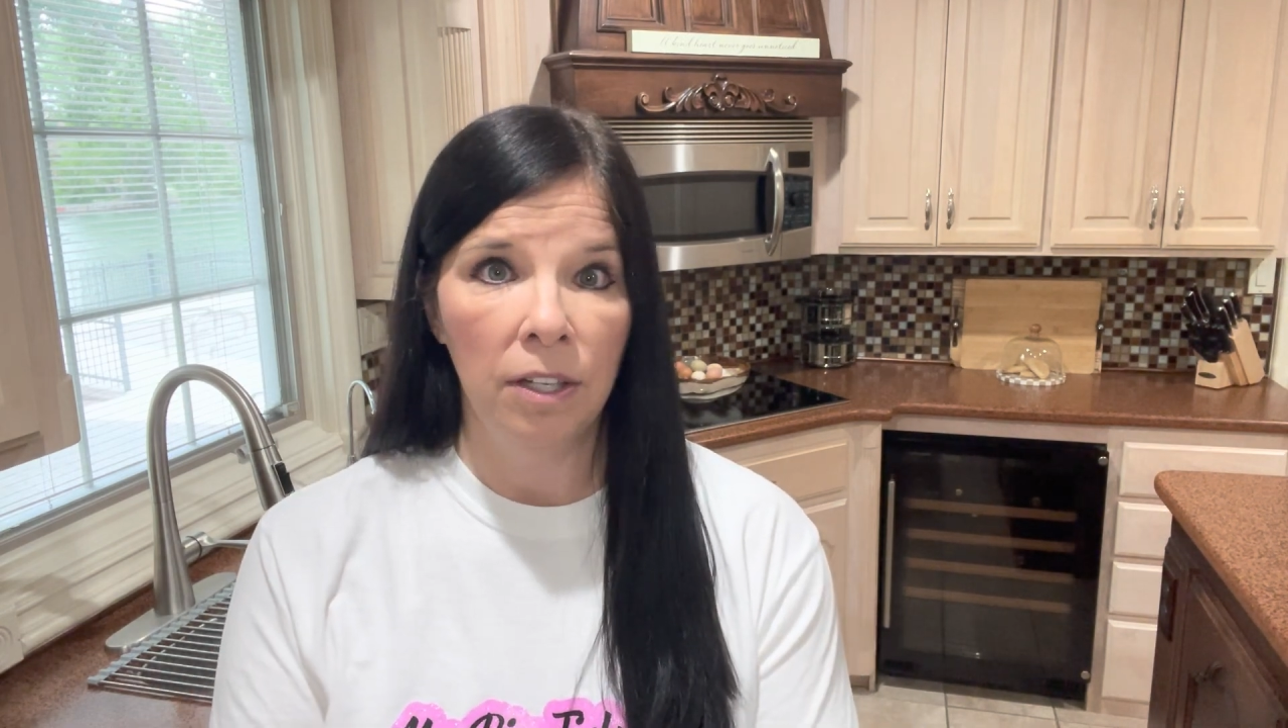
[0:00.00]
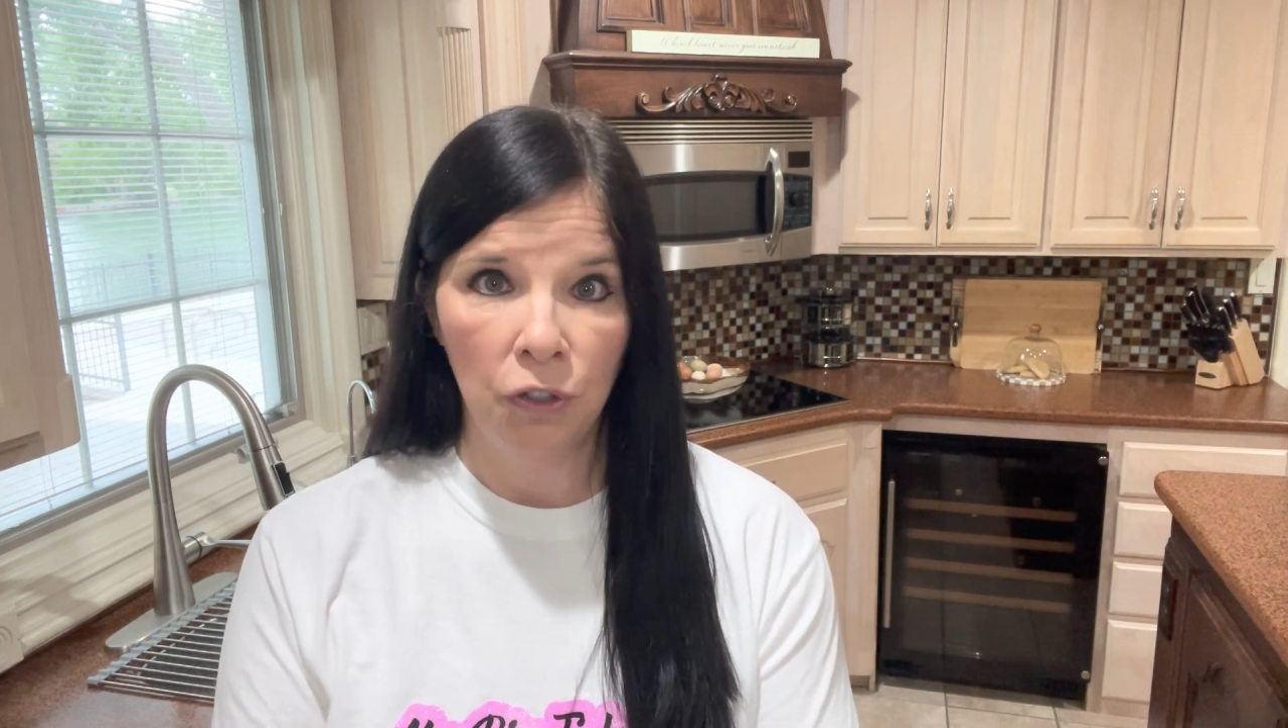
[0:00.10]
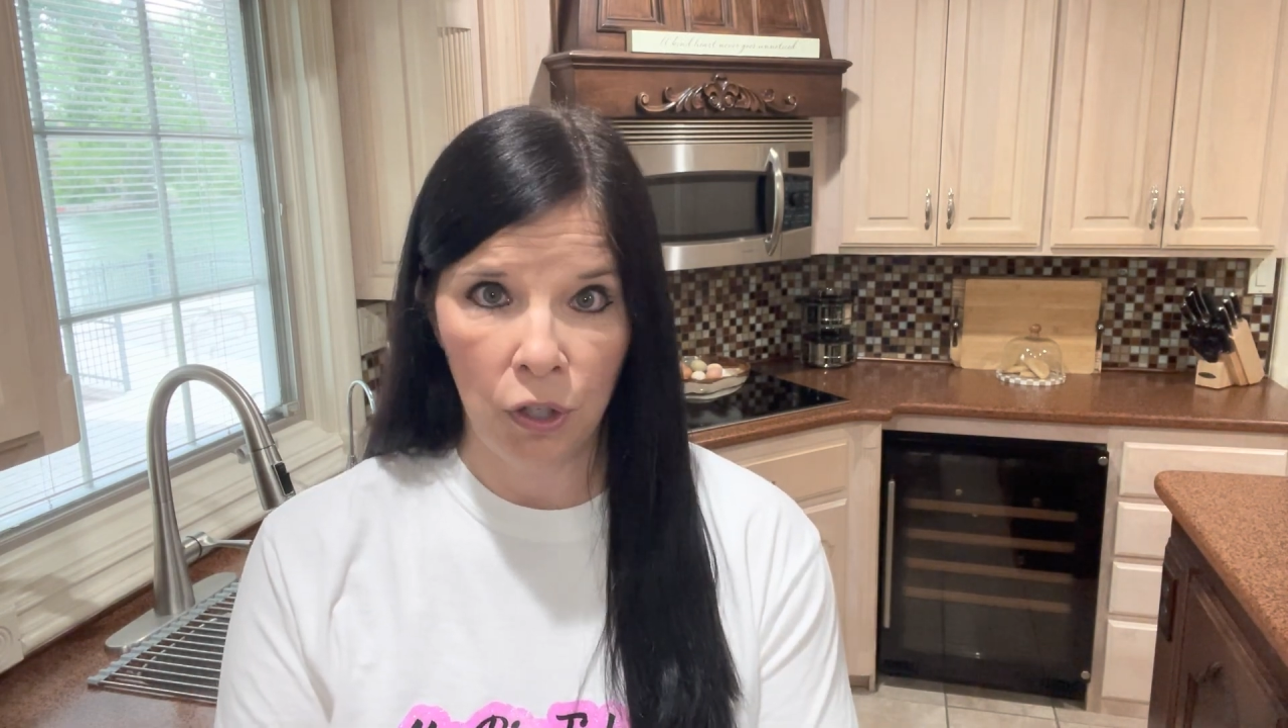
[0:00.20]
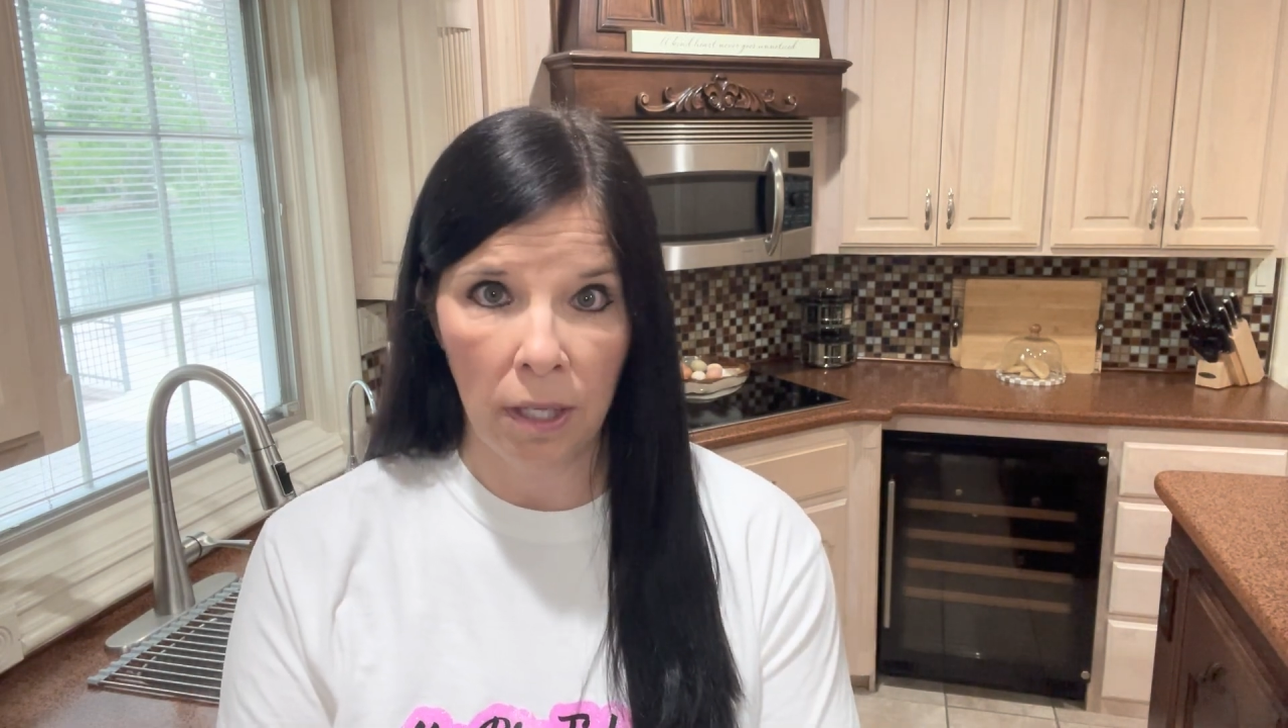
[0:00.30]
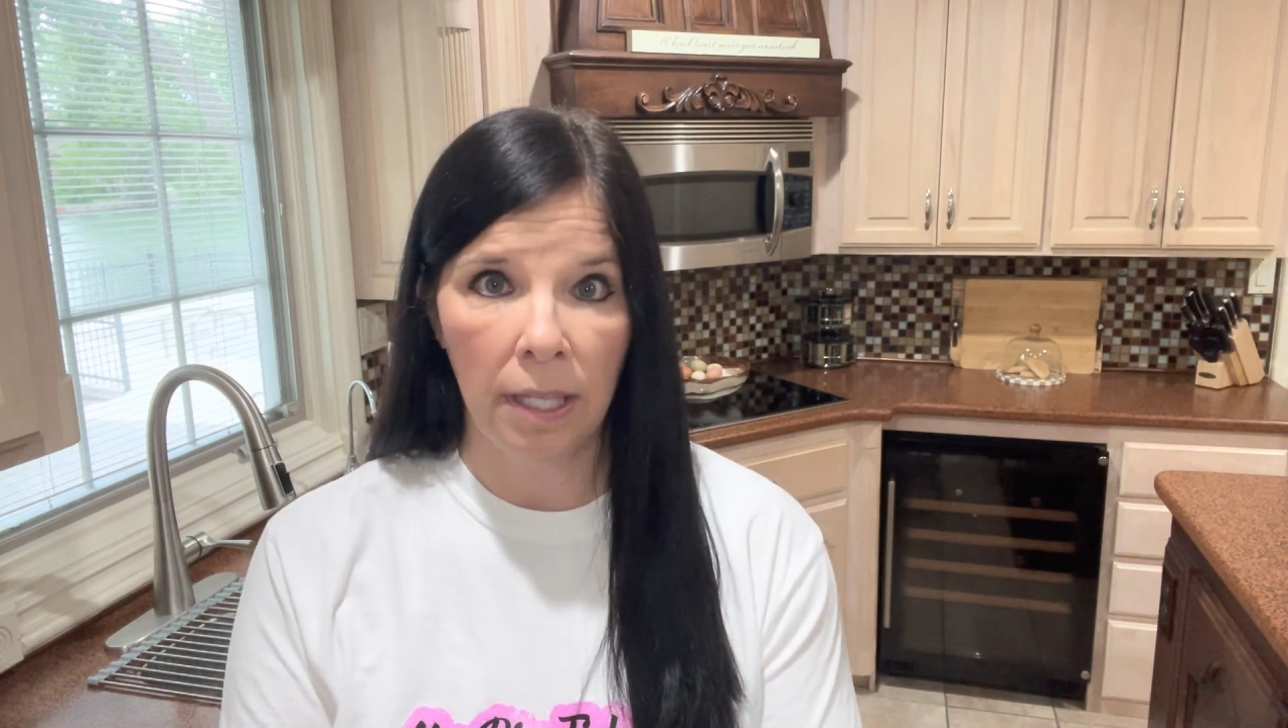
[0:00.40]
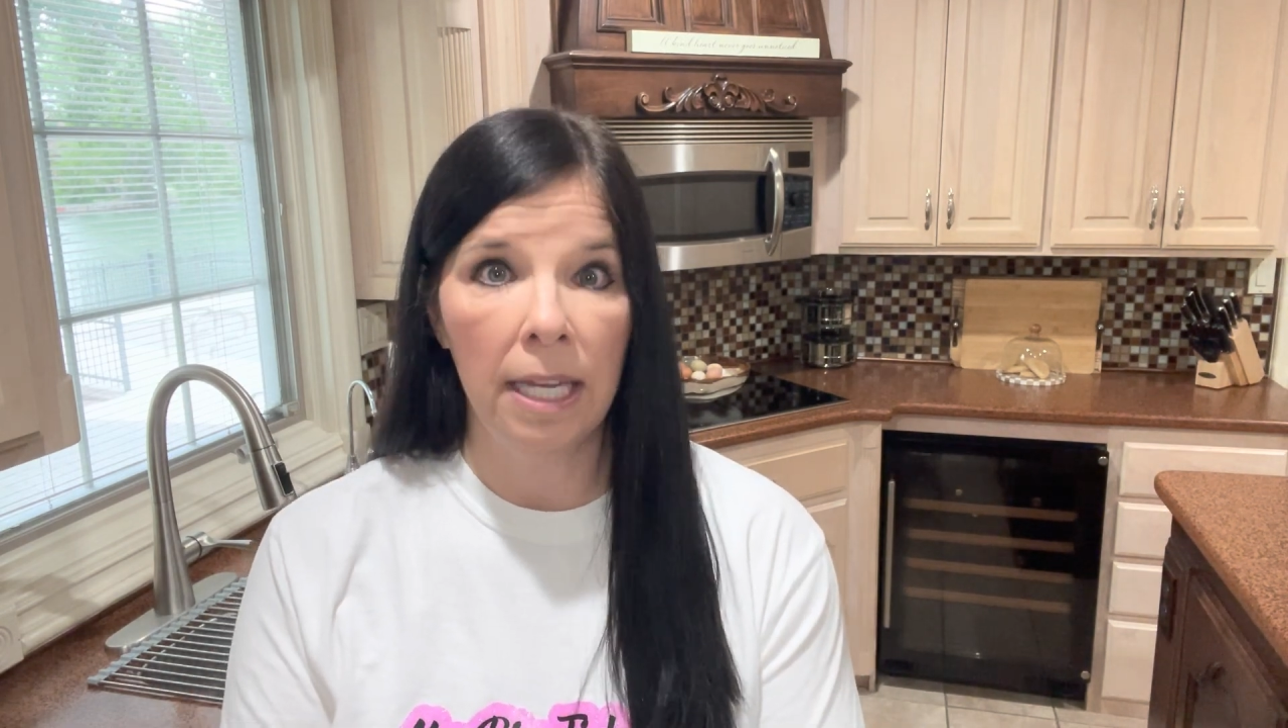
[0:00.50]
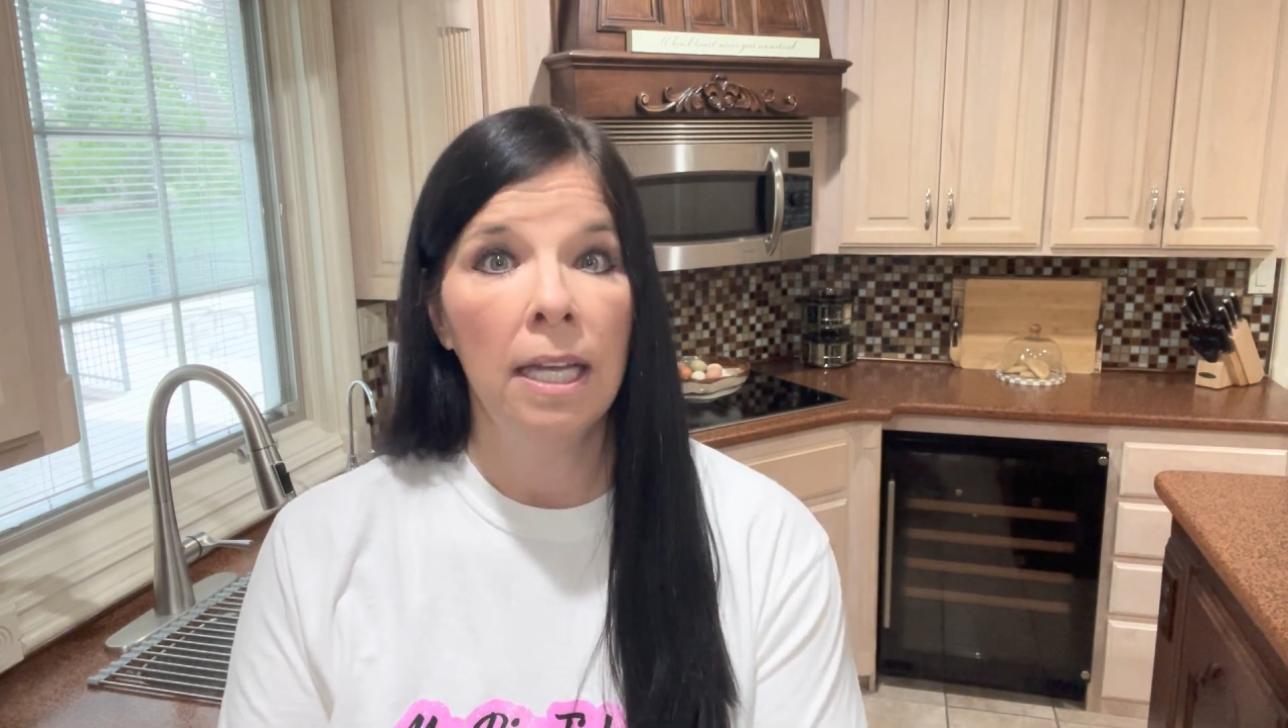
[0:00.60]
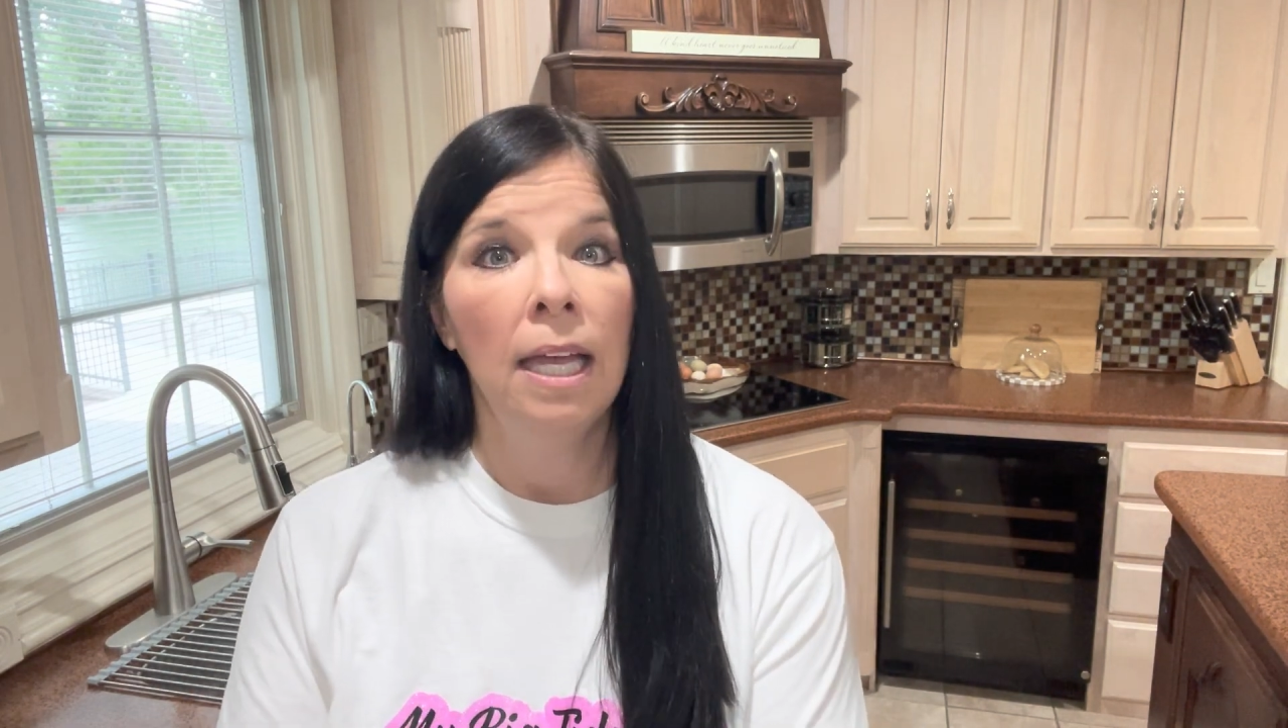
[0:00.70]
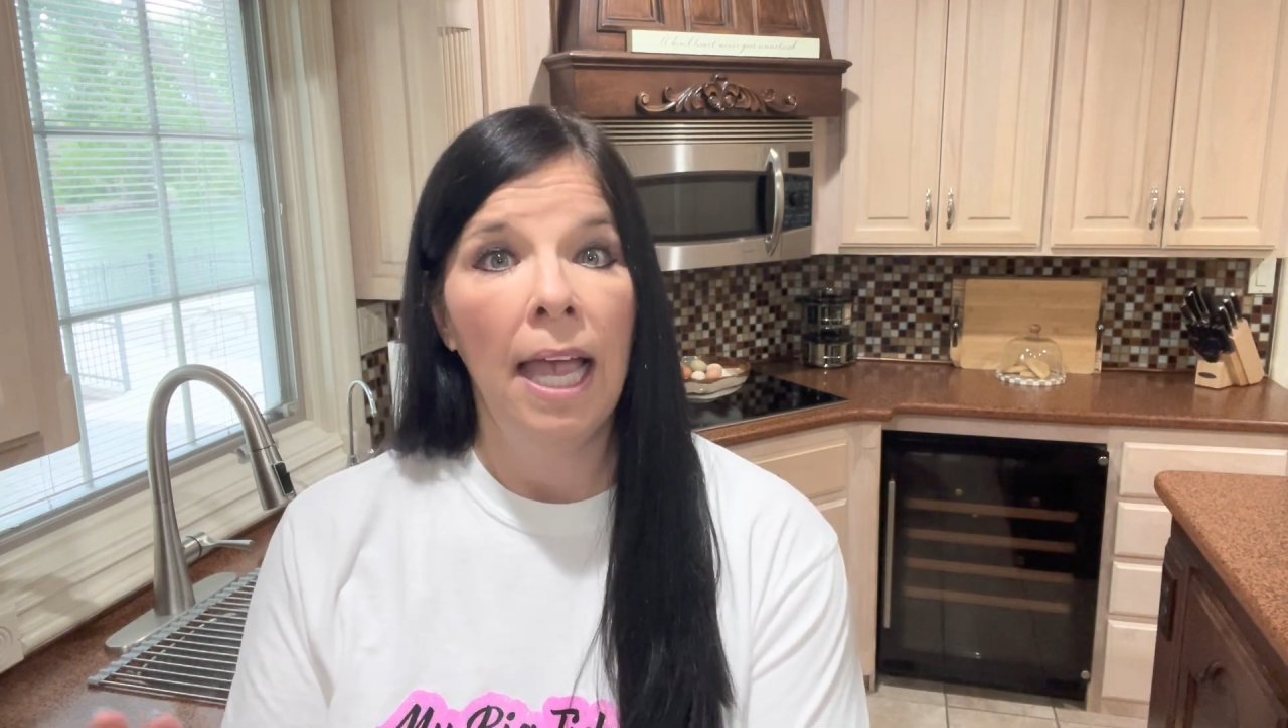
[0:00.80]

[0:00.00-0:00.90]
chili